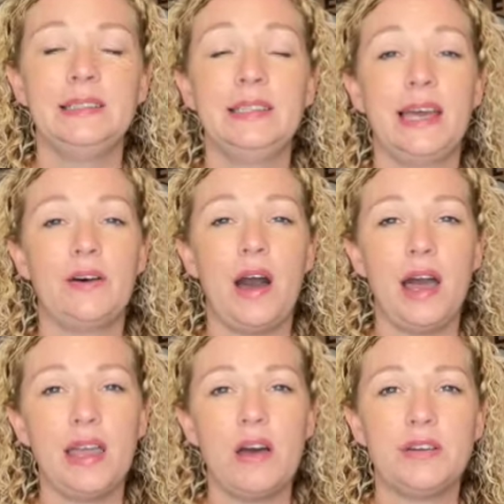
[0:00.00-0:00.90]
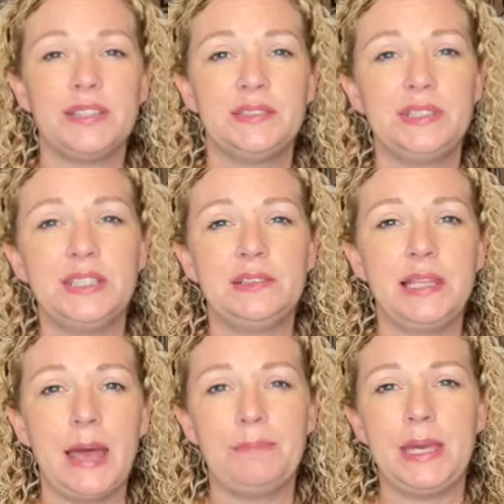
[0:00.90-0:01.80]
Now, I also still
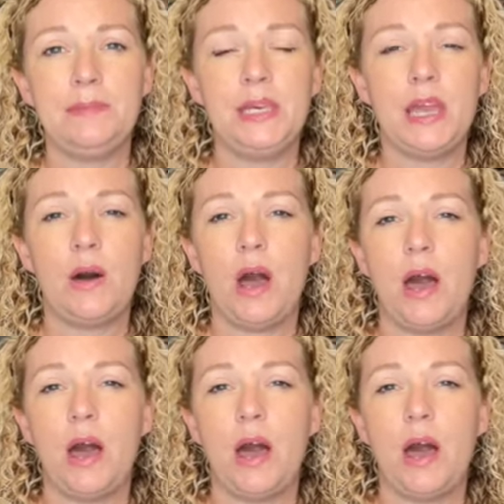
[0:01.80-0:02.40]
nap baby